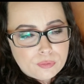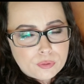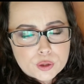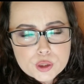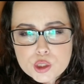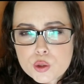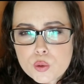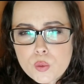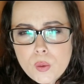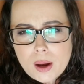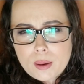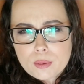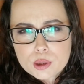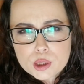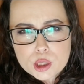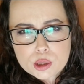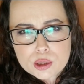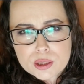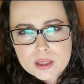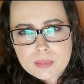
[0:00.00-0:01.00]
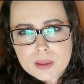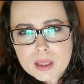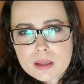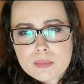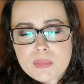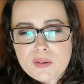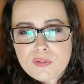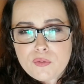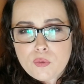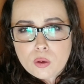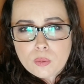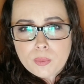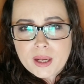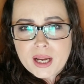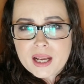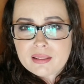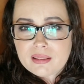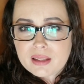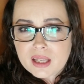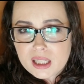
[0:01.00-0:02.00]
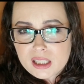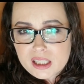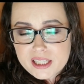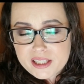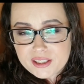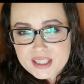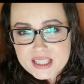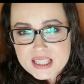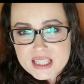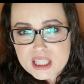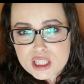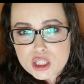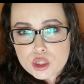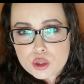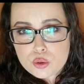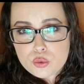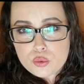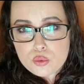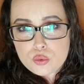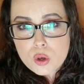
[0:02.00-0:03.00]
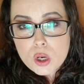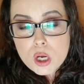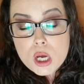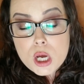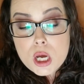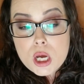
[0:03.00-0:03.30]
for 2 hours or something before we got the clearance to